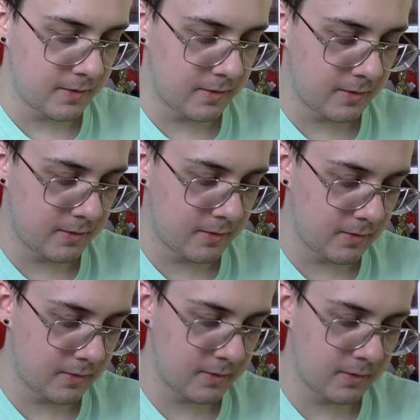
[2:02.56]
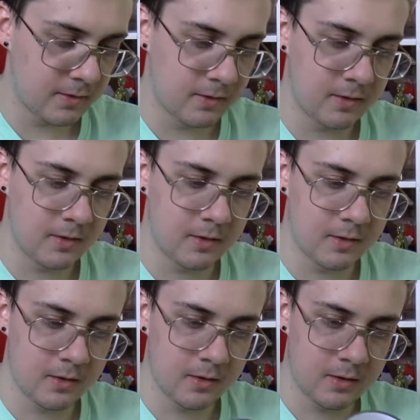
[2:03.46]

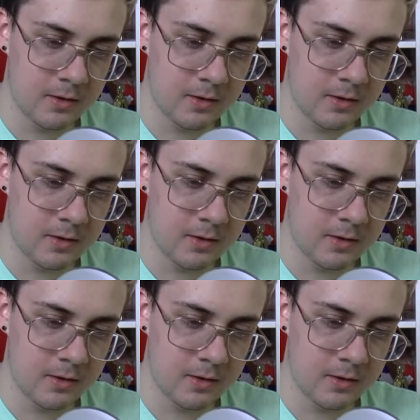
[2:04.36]
Nobody speaks.